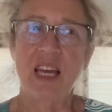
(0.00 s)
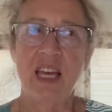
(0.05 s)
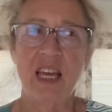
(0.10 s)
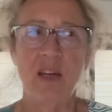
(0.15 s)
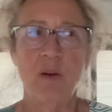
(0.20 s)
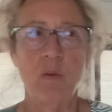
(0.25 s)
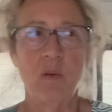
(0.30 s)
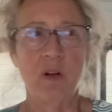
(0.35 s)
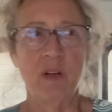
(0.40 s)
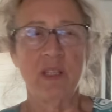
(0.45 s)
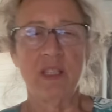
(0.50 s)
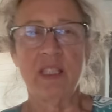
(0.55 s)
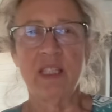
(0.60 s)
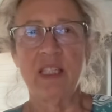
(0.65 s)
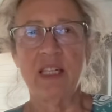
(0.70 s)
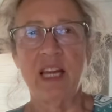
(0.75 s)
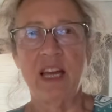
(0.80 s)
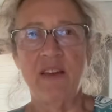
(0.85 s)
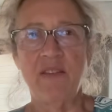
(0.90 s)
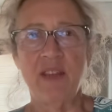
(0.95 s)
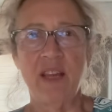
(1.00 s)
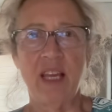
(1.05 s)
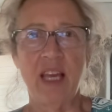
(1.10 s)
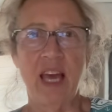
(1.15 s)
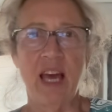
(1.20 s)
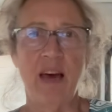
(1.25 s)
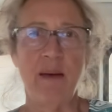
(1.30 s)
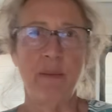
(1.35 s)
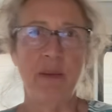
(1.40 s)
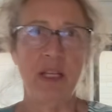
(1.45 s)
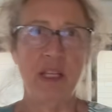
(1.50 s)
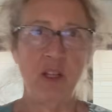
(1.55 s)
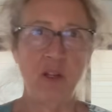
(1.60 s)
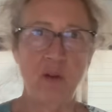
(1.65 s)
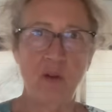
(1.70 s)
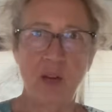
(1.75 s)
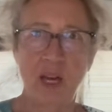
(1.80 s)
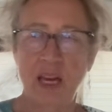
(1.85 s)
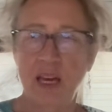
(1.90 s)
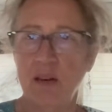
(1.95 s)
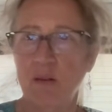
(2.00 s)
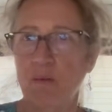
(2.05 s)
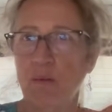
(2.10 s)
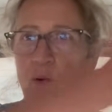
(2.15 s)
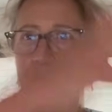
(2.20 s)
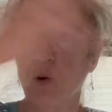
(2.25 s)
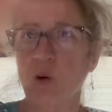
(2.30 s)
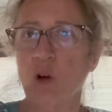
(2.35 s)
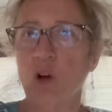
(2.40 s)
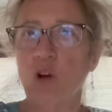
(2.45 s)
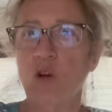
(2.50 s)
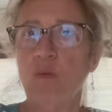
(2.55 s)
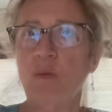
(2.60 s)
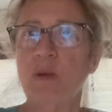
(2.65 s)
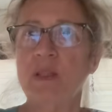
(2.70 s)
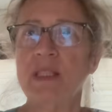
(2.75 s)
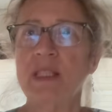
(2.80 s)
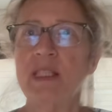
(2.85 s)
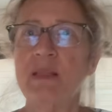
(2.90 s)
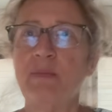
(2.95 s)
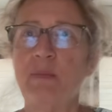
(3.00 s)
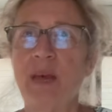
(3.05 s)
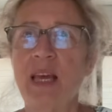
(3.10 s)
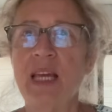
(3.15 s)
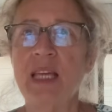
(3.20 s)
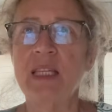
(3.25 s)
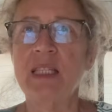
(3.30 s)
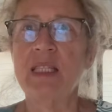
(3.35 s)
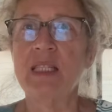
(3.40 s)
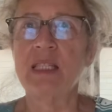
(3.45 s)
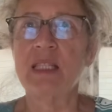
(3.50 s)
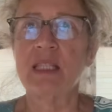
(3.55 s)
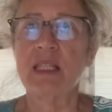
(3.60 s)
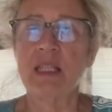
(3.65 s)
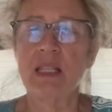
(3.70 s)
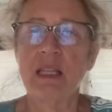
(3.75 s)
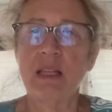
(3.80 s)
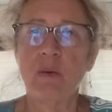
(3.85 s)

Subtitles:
And where it didn't have the cabinet, you had more open space